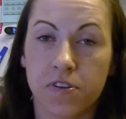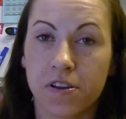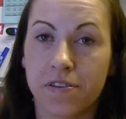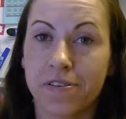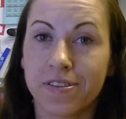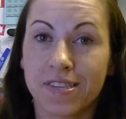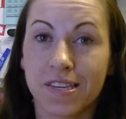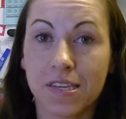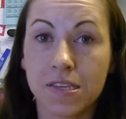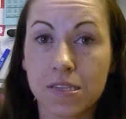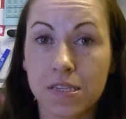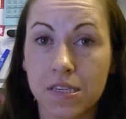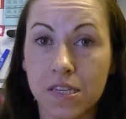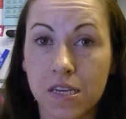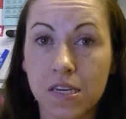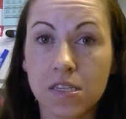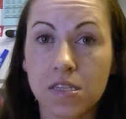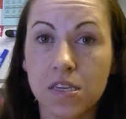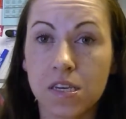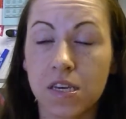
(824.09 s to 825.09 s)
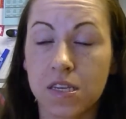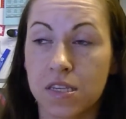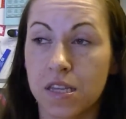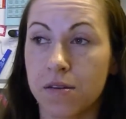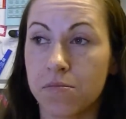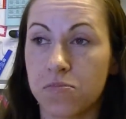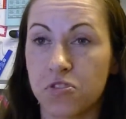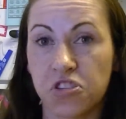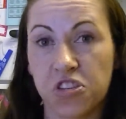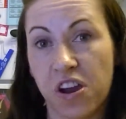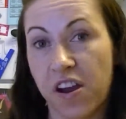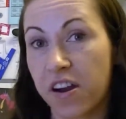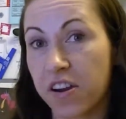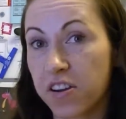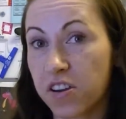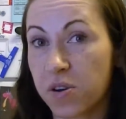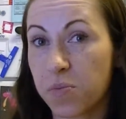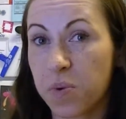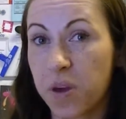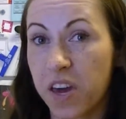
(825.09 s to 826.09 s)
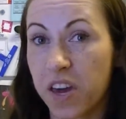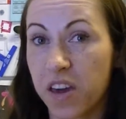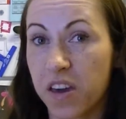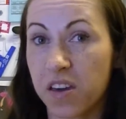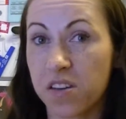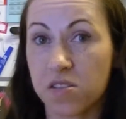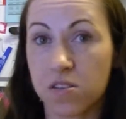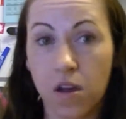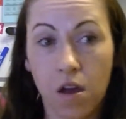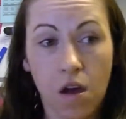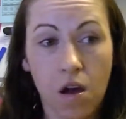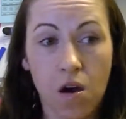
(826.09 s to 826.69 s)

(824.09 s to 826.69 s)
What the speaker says: and if it's as easy as them sharing your page,